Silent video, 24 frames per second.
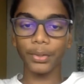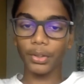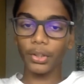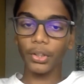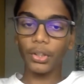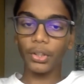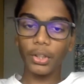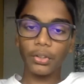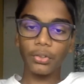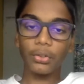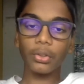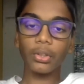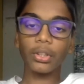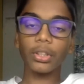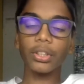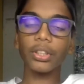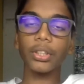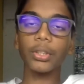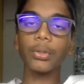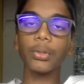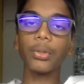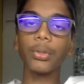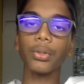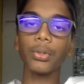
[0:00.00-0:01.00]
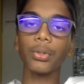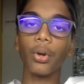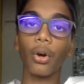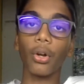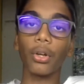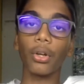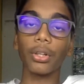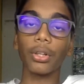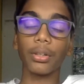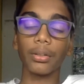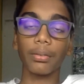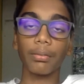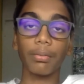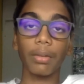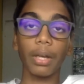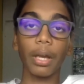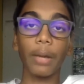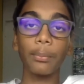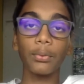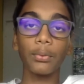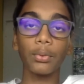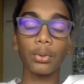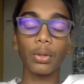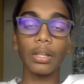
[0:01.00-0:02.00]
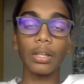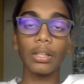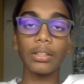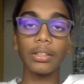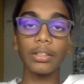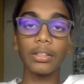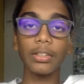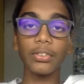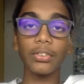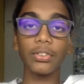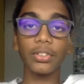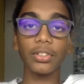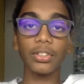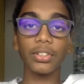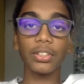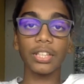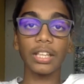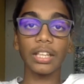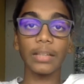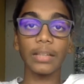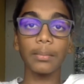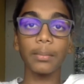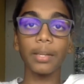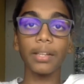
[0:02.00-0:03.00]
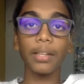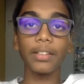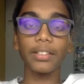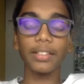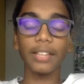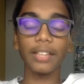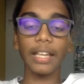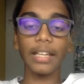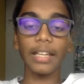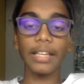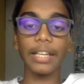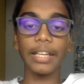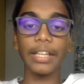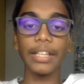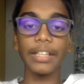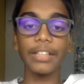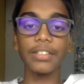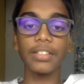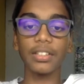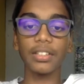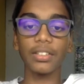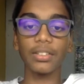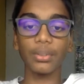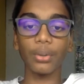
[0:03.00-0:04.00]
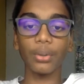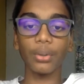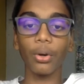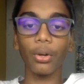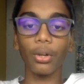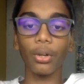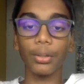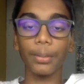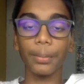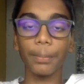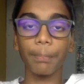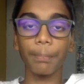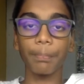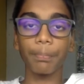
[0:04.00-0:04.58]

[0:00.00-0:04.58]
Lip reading: So continuing on, I'm 12 years, 10 months and 8 days old.